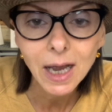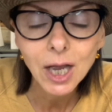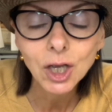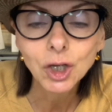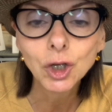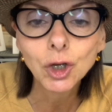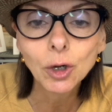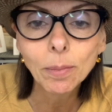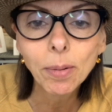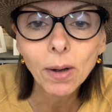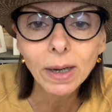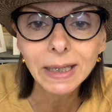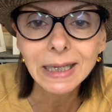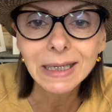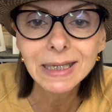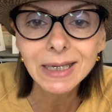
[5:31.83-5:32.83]
Your
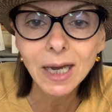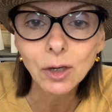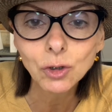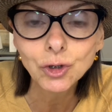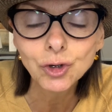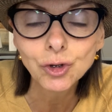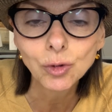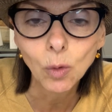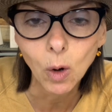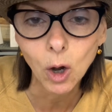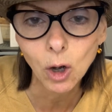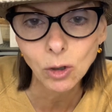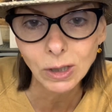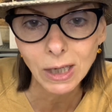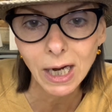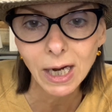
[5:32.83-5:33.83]
body tells you
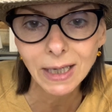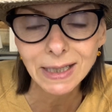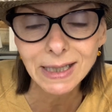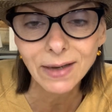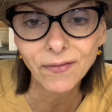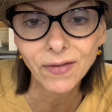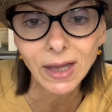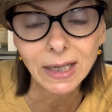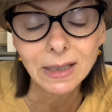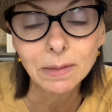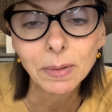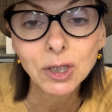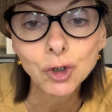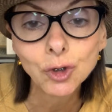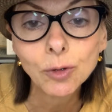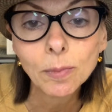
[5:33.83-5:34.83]
all kinds of things,
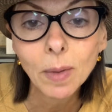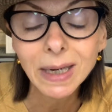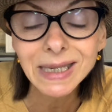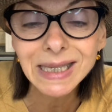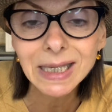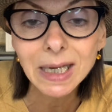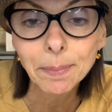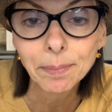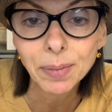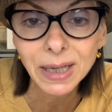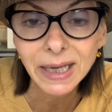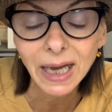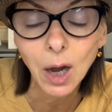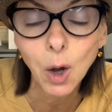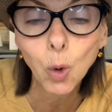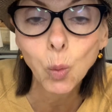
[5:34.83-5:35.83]
but you must
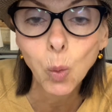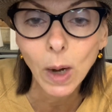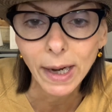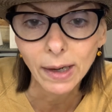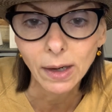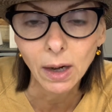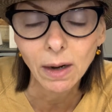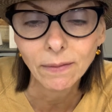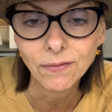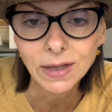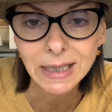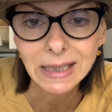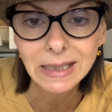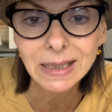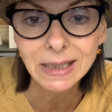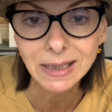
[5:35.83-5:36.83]
be aware of
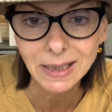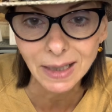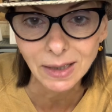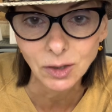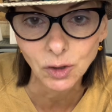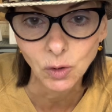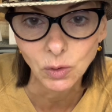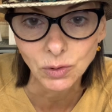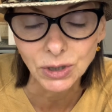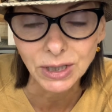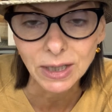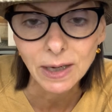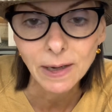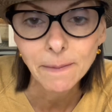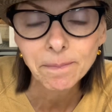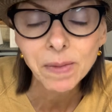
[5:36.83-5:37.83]
these signals.
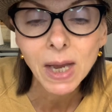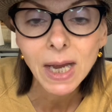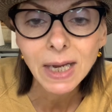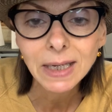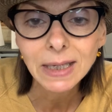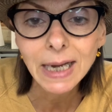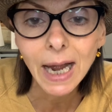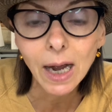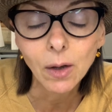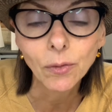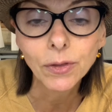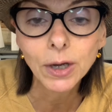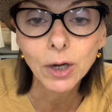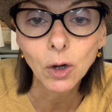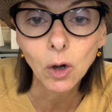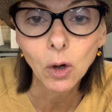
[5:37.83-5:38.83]
Now,
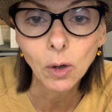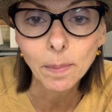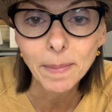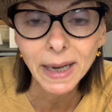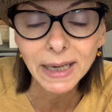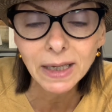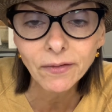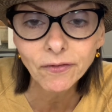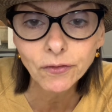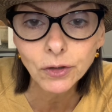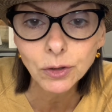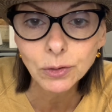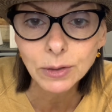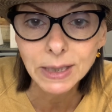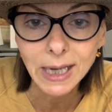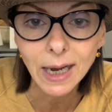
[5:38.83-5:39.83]
there are many
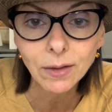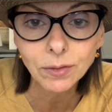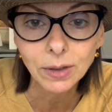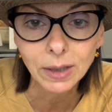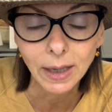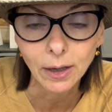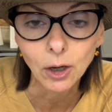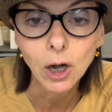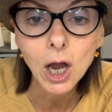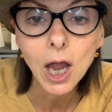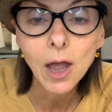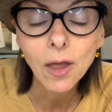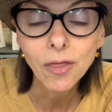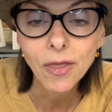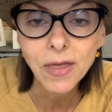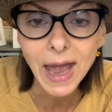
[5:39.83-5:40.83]
foods out there
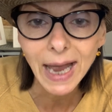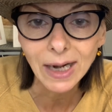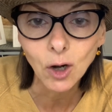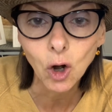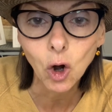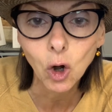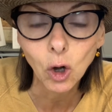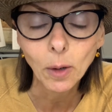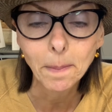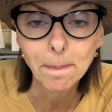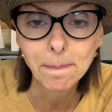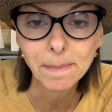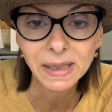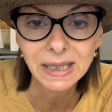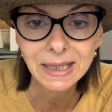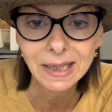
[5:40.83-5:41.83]
that are
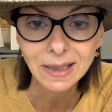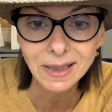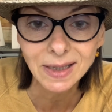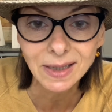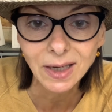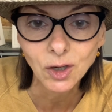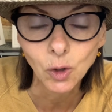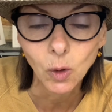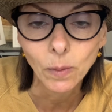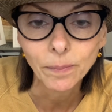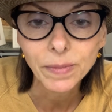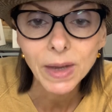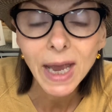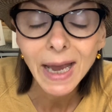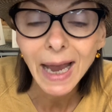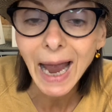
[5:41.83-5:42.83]
medicinal.
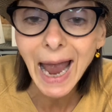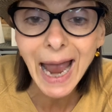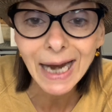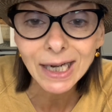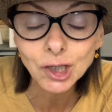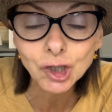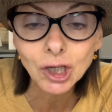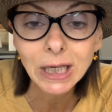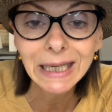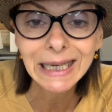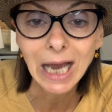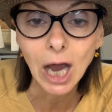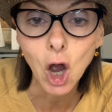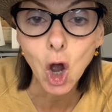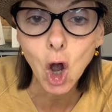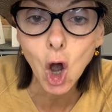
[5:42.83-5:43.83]

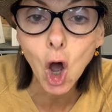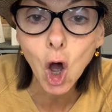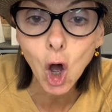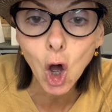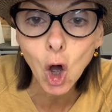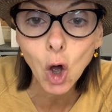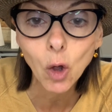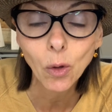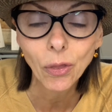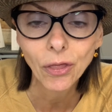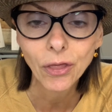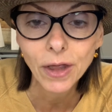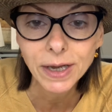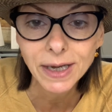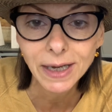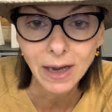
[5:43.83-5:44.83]
Actually, all
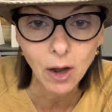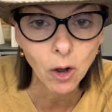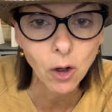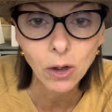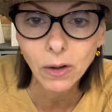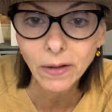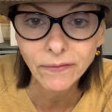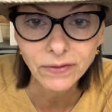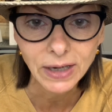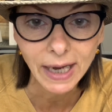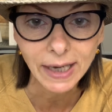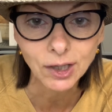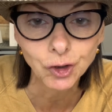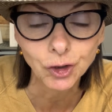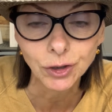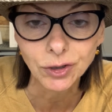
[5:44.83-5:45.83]
of
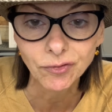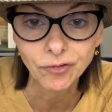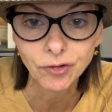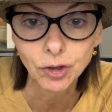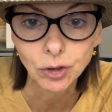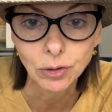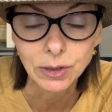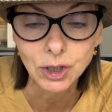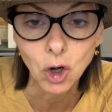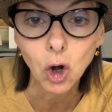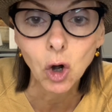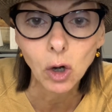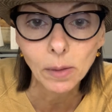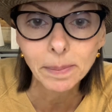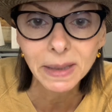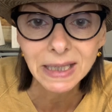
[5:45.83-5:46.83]
nature's foods
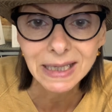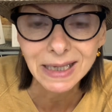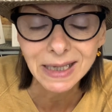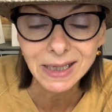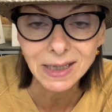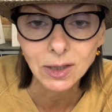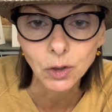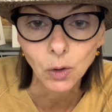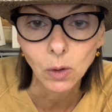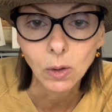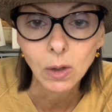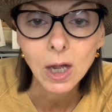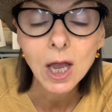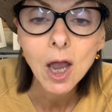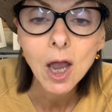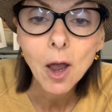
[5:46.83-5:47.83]
are medicinal,
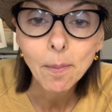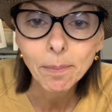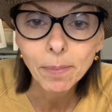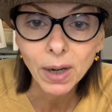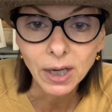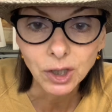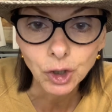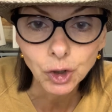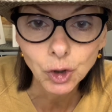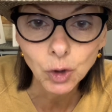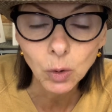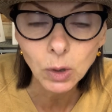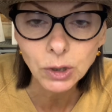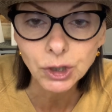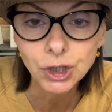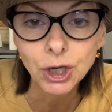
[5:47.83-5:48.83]
but
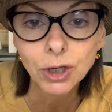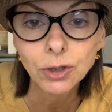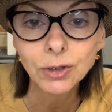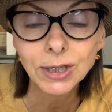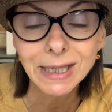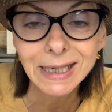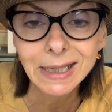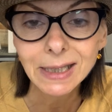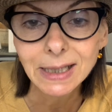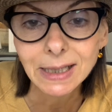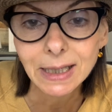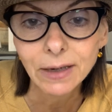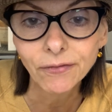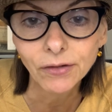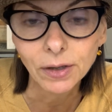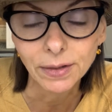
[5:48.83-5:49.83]
your dose is
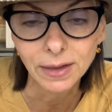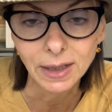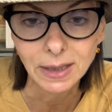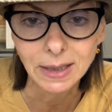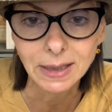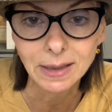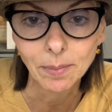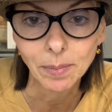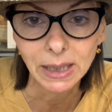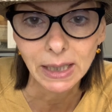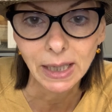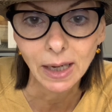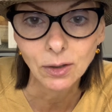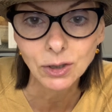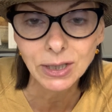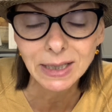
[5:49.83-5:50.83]
different than somebody
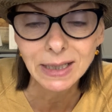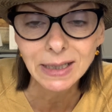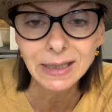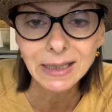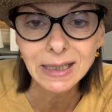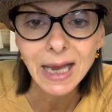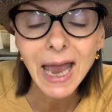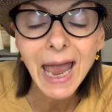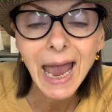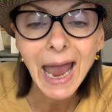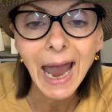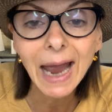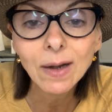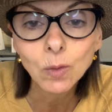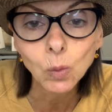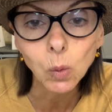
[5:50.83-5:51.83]
else's.
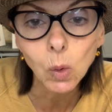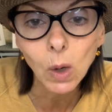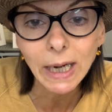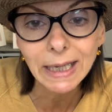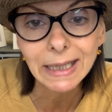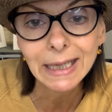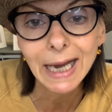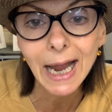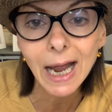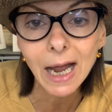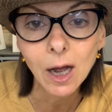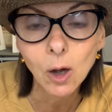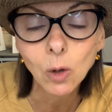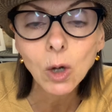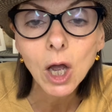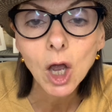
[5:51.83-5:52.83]
And right
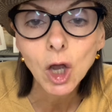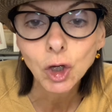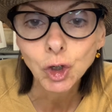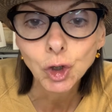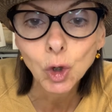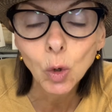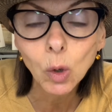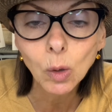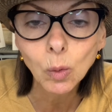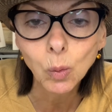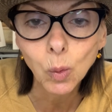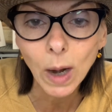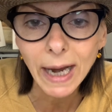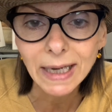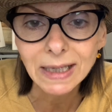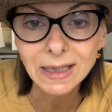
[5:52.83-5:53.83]
now, your
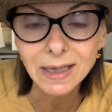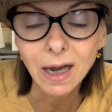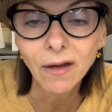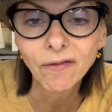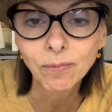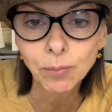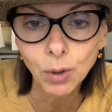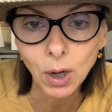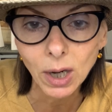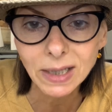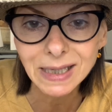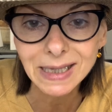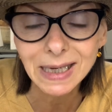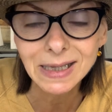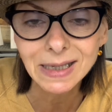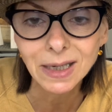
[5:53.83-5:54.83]
rate of
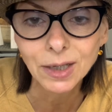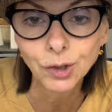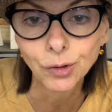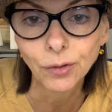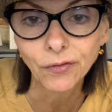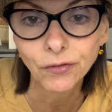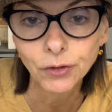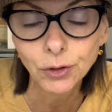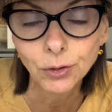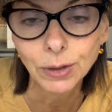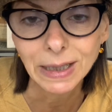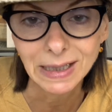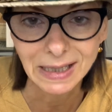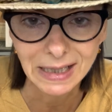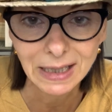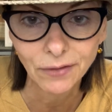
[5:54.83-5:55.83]
processing your food
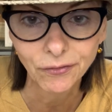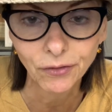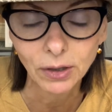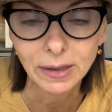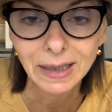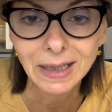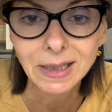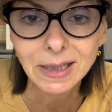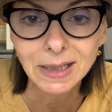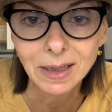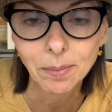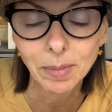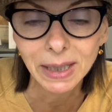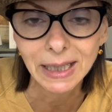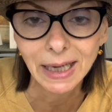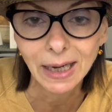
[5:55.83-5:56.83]
is different than
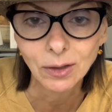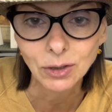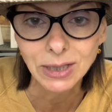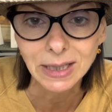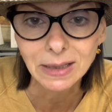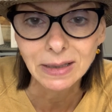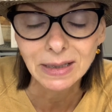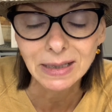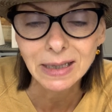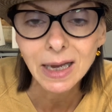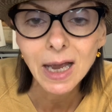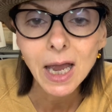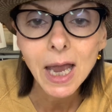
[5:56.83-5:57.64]
somebody else's.